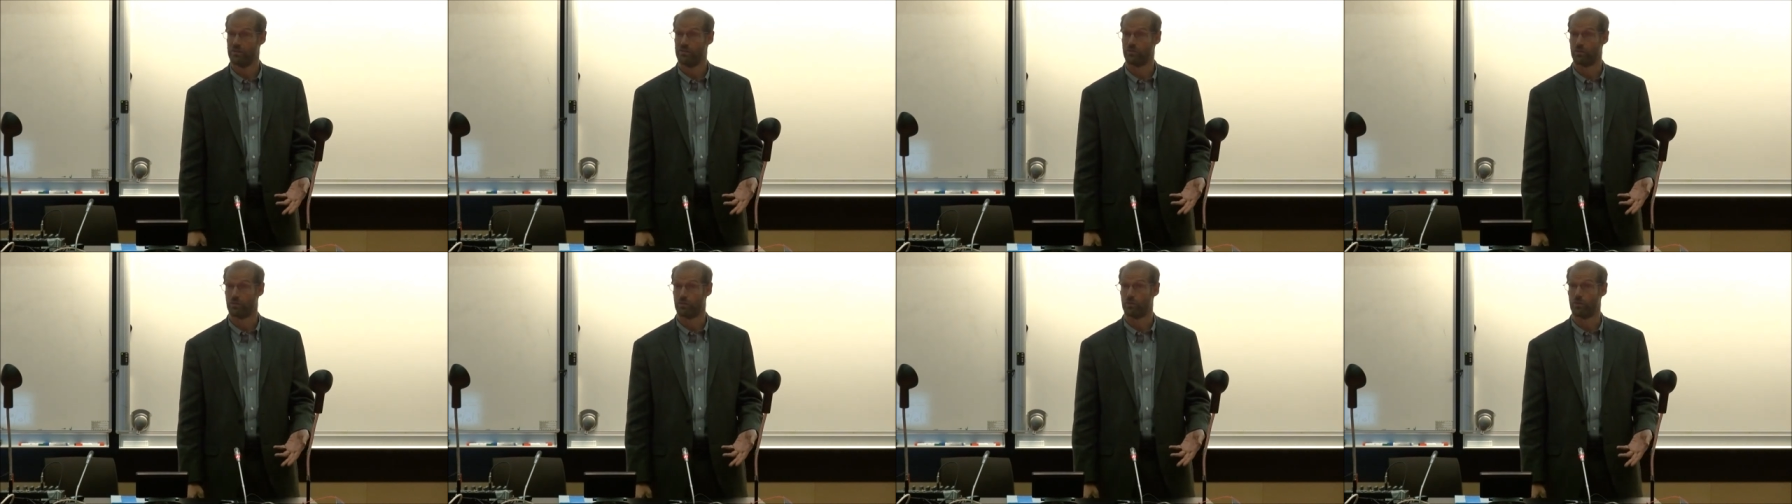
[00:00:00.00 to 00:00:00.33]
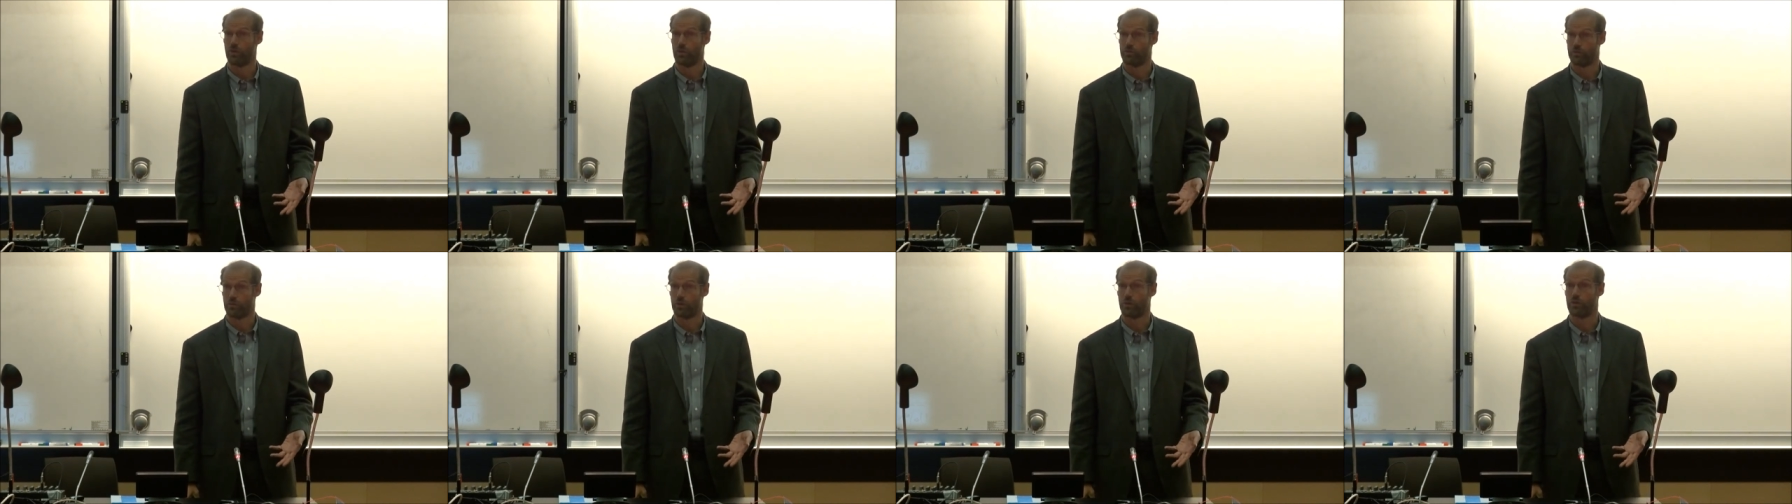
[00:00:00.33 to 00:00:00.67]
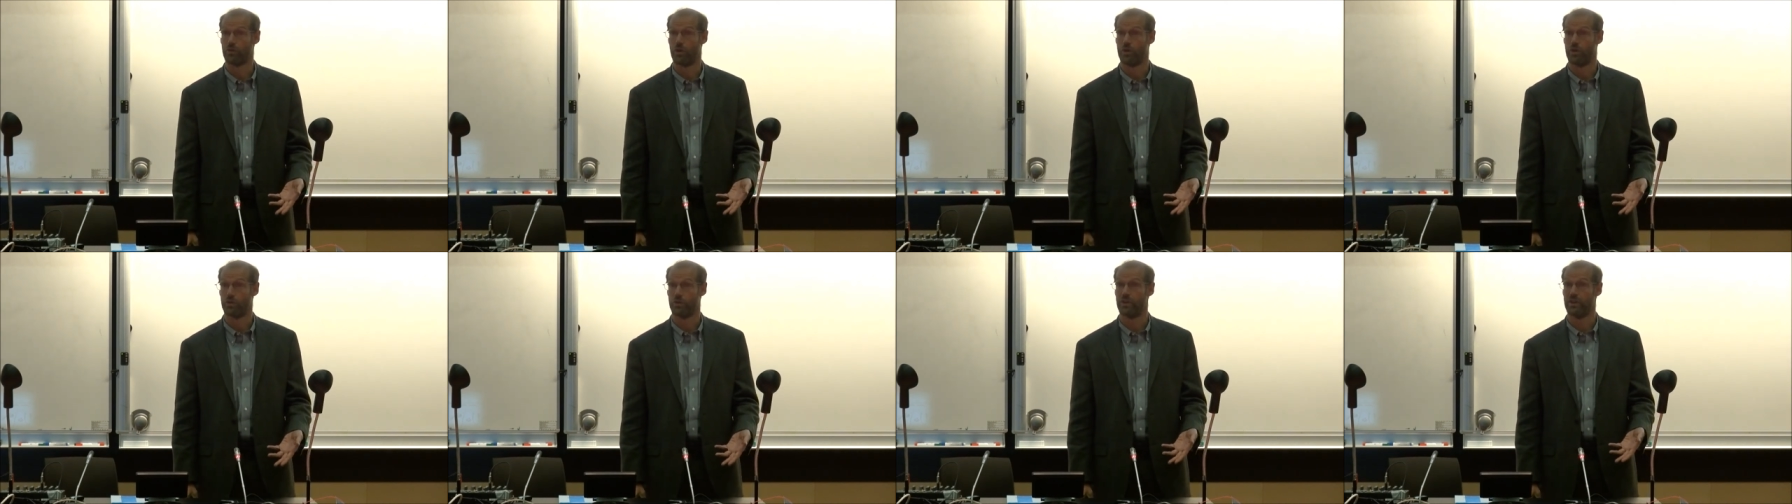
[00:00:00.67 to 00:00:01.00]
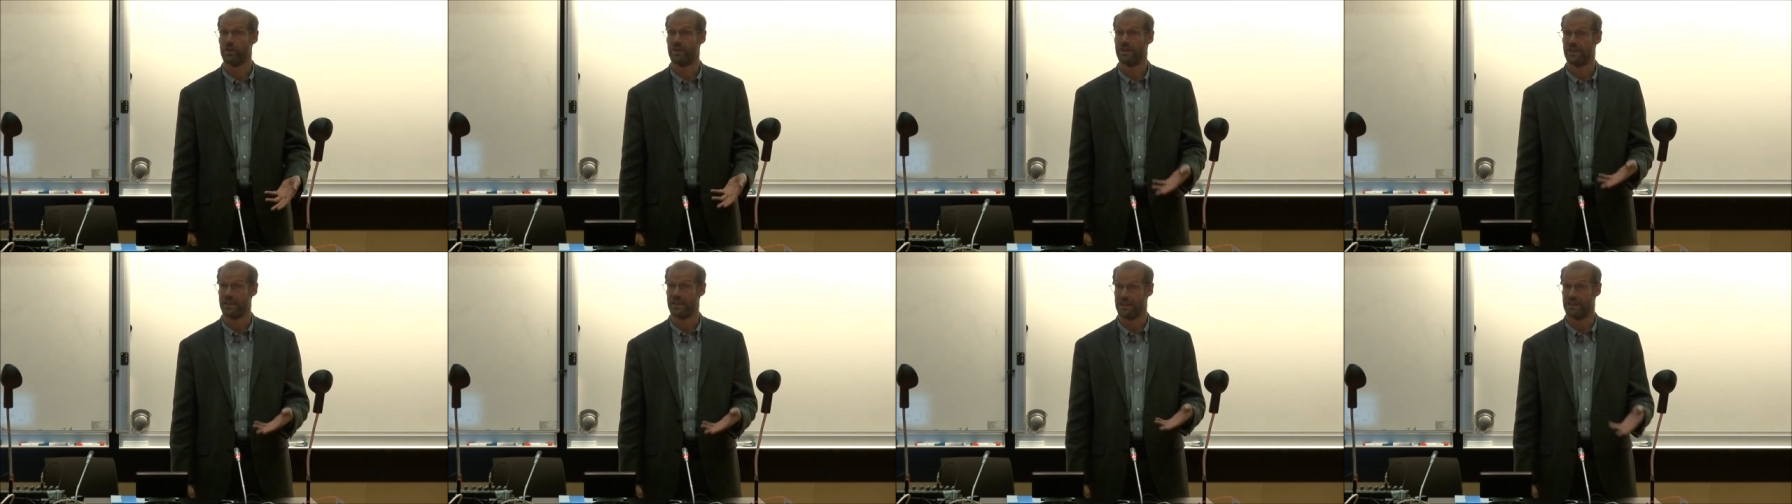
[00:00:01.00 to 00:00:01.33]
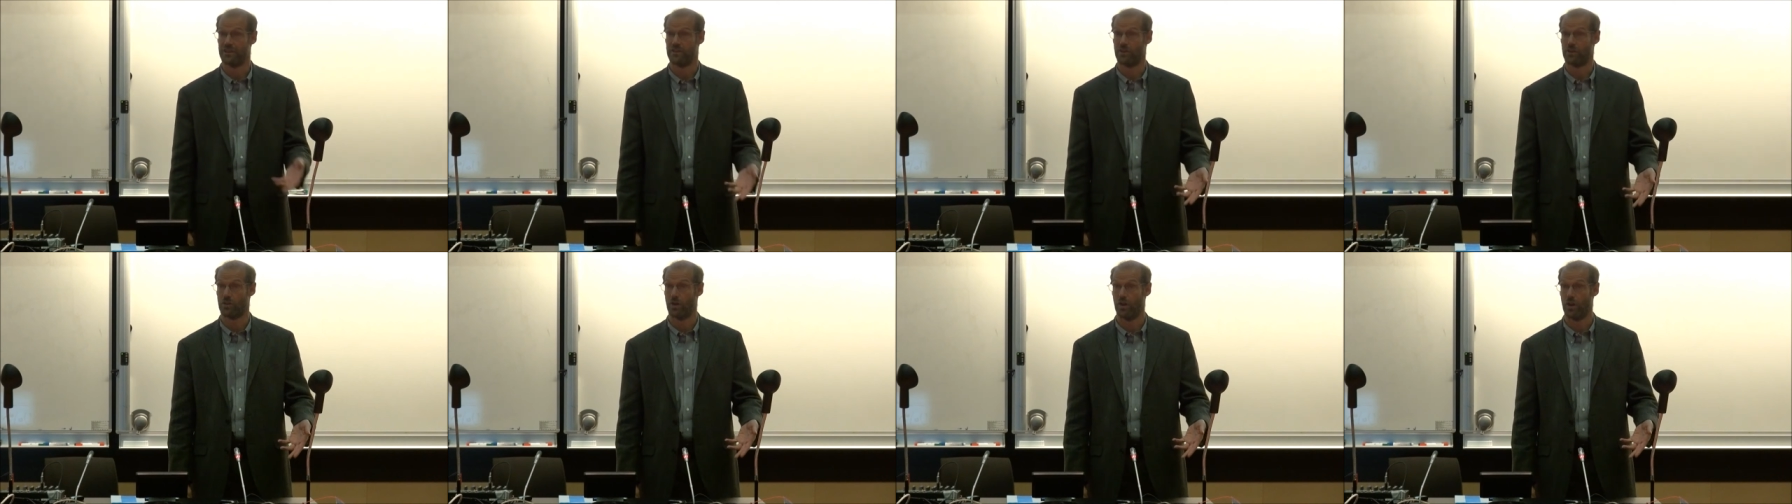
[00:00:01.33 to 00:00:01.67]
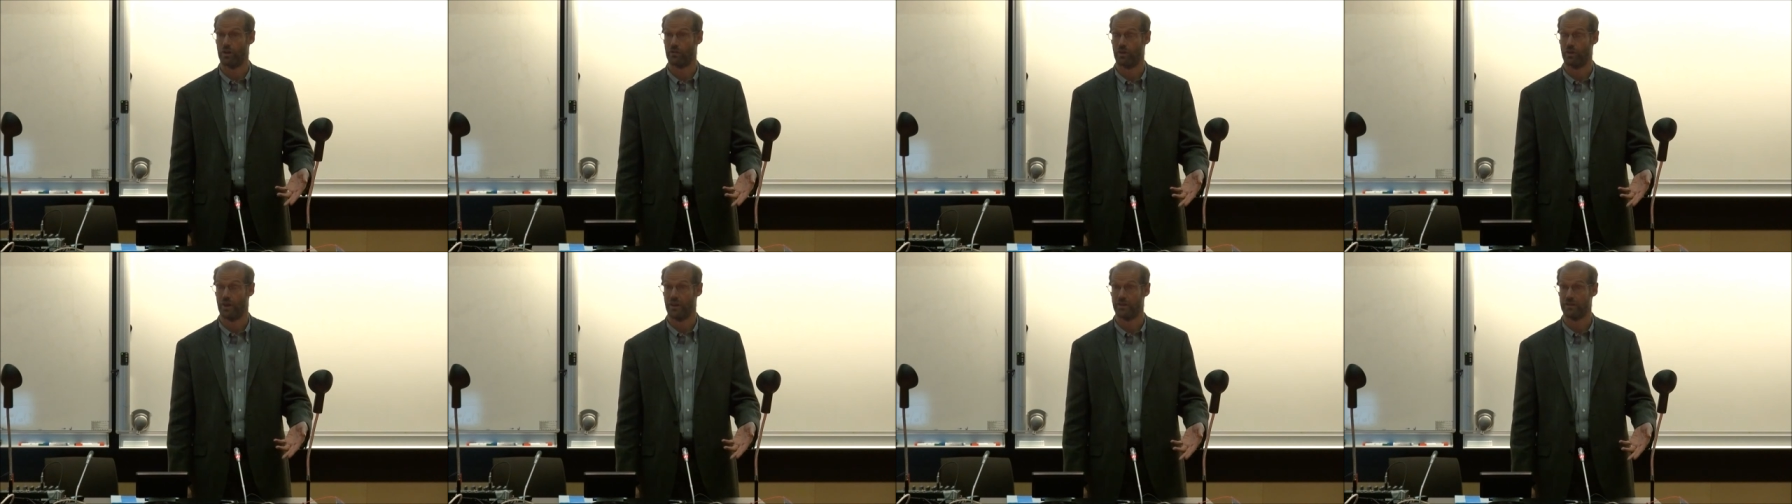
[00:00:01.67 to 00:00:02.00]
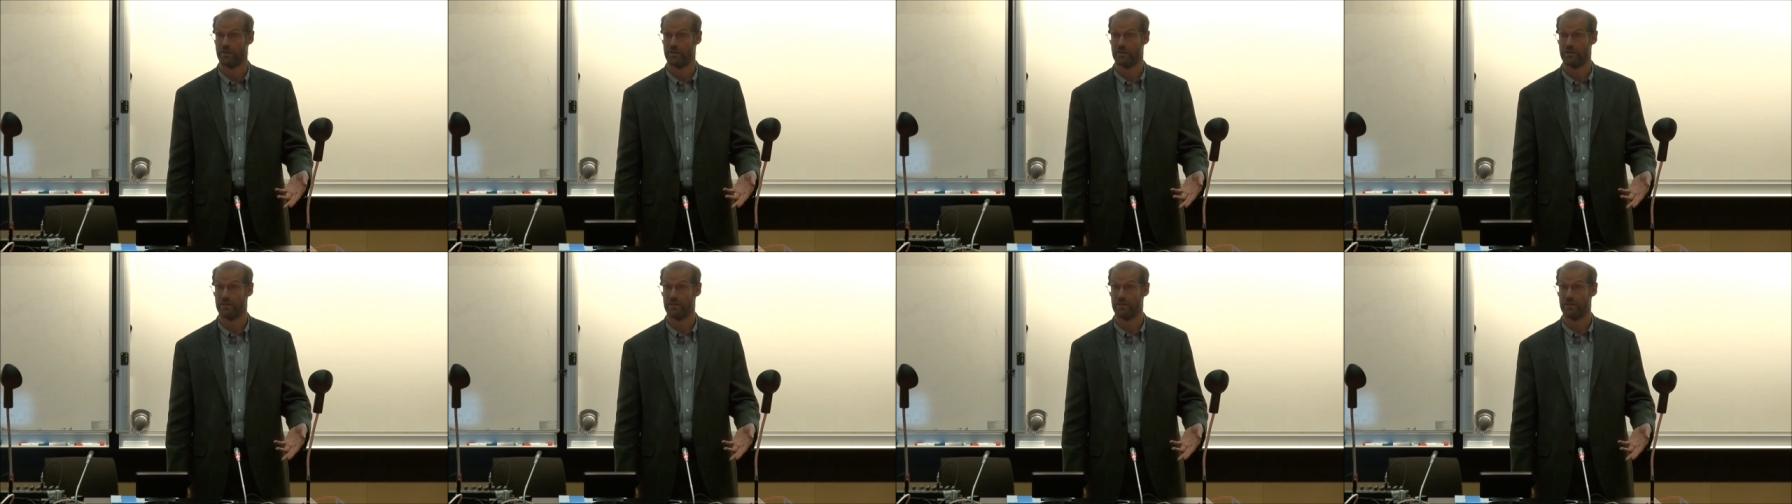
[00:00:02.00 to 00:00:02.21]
for, for growth in the long run.